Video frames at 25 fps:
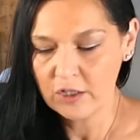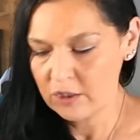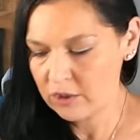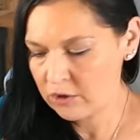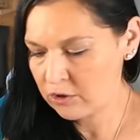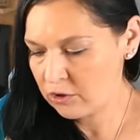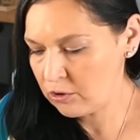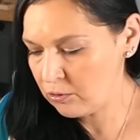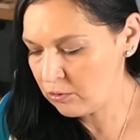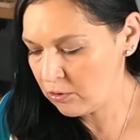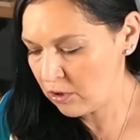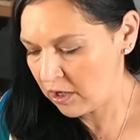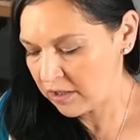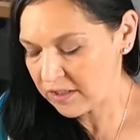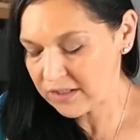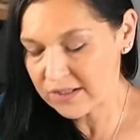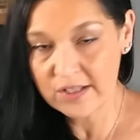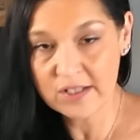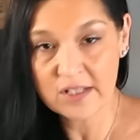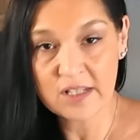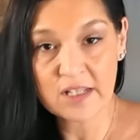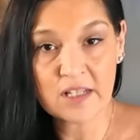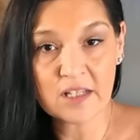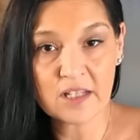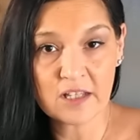you are
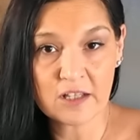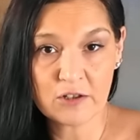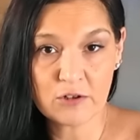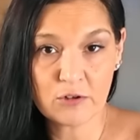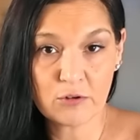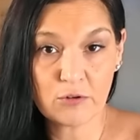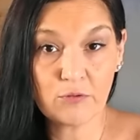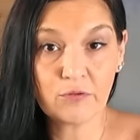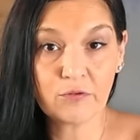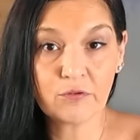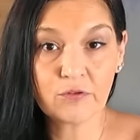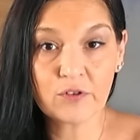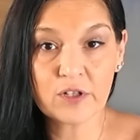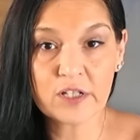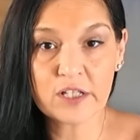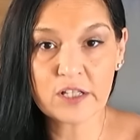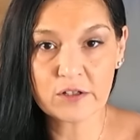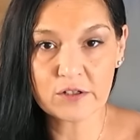seeking to free